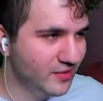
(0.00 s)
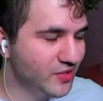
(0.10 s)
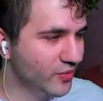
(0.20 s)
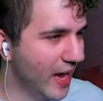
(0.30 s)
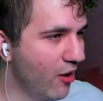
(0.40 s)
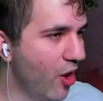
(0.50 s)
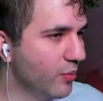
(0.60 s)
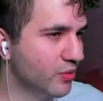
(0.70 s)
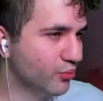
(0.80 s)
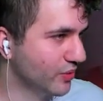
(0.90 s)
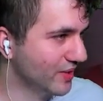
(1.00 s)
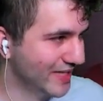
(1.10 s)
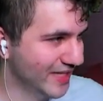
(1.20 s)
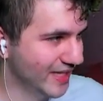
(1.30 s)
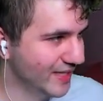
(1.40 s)
So now all we really
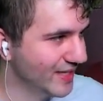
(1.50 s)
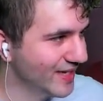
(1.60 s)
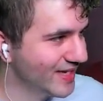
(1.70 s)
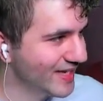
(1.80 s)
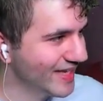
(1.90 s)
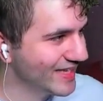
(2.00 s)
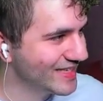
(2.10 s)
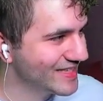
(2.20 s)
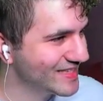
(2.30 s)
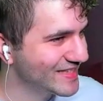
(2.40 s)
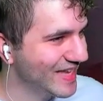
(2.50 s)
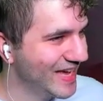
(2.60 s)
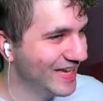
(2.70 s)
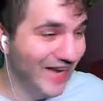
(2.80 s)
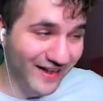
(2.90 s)
need is
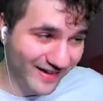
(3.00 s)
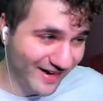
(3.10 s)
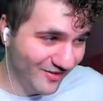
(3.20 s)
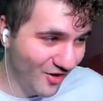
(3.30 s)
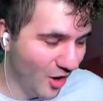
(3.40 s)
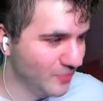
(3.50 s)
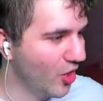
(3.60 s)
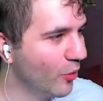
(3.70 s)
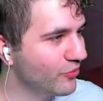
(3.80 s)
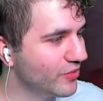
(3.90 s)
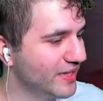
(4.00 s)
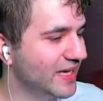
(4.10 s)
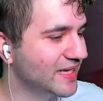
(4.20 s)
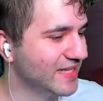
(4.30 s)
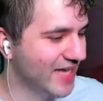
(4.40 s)
not lay down in arms. All we really need
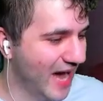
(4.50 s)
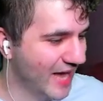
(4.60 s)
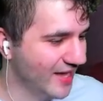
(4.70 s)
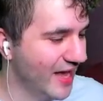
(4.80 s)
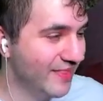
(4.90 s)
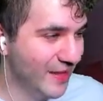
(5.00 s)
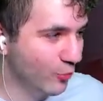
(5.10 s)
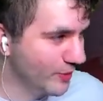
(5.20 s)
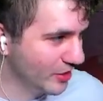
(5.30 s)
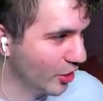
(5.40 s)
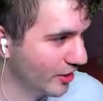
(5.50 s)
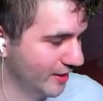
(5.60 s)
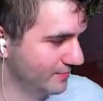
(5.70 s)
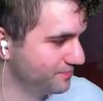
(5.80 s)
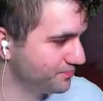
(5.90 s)
is a Kaya, and then we'll be cooking.